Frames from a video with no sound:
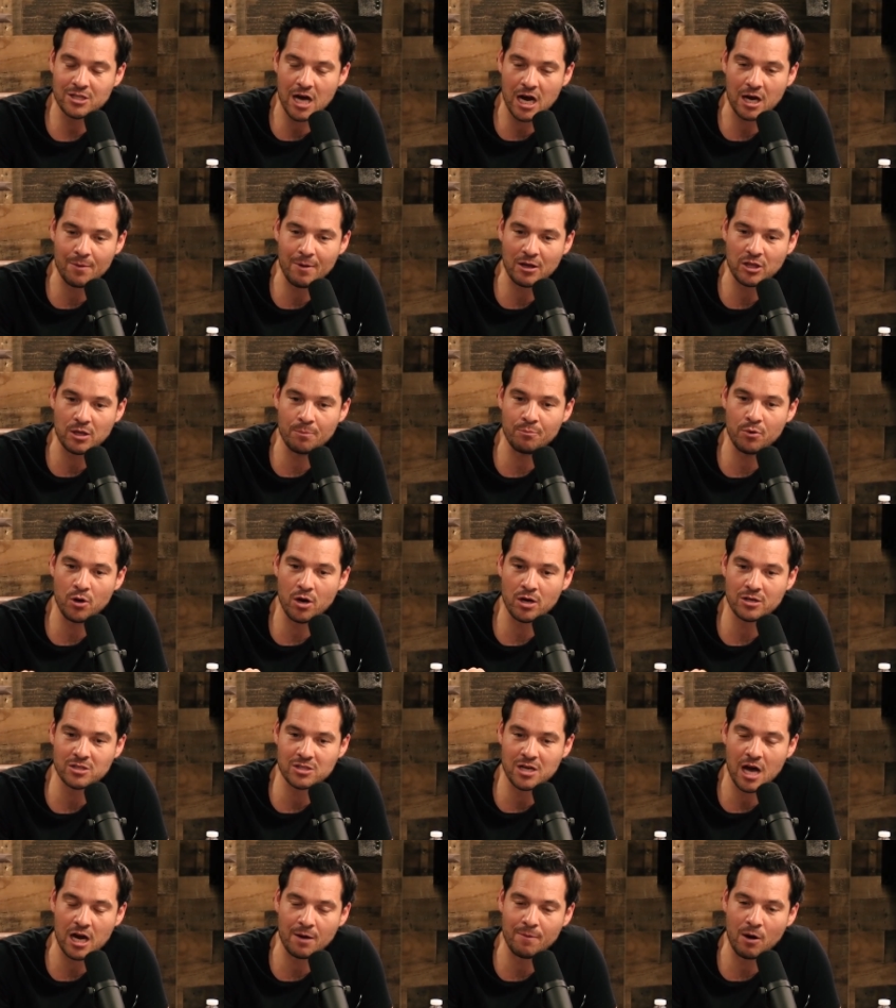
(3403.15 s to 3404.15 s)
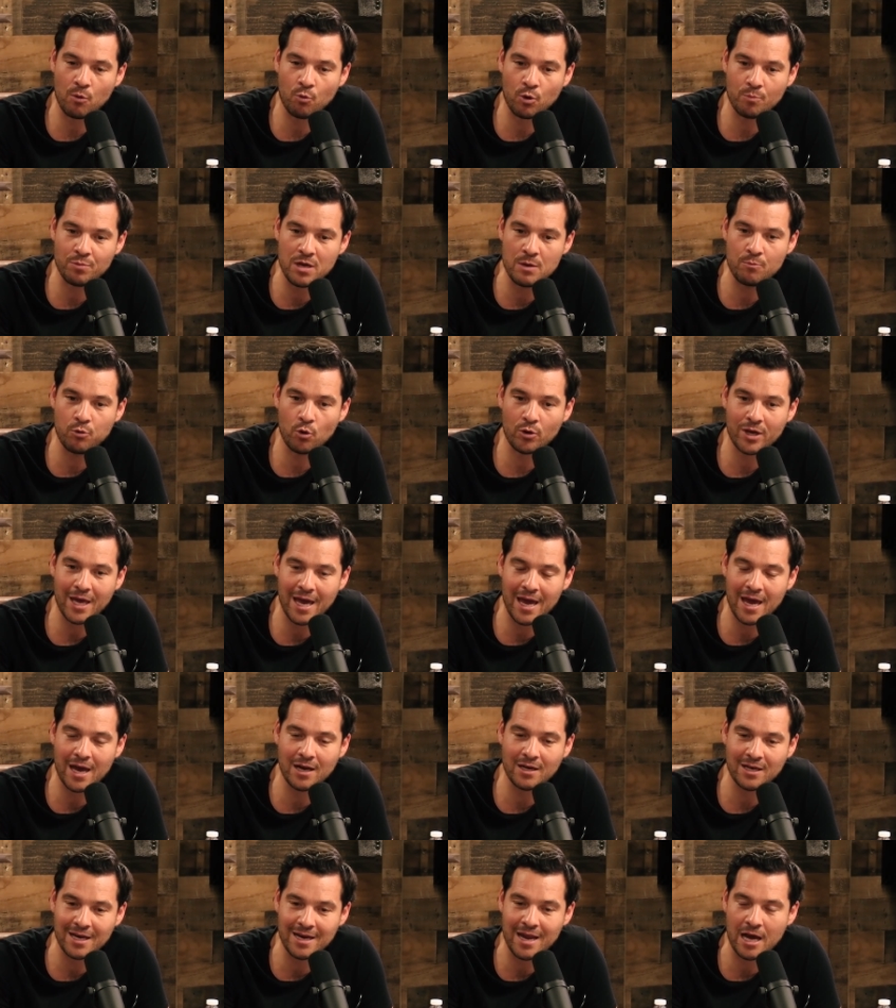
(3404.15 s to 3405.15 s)
Talk sure. about the books, talk about where people
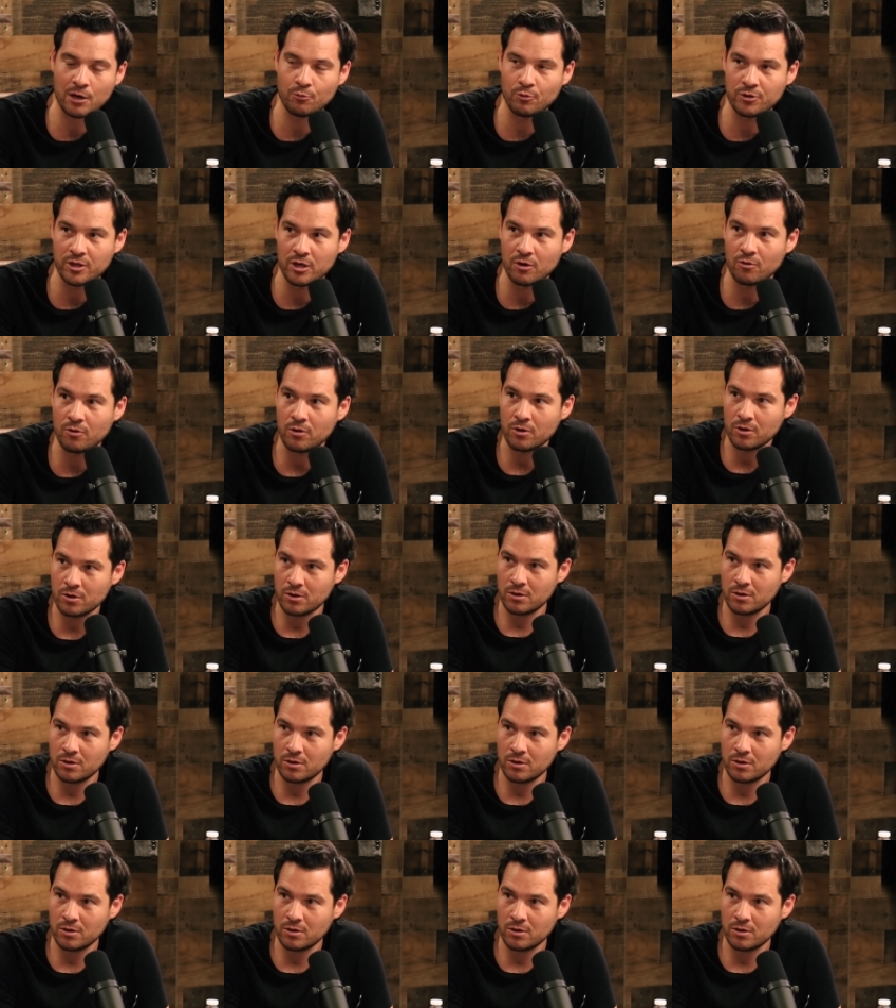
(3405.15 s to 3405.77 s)
can connect with you.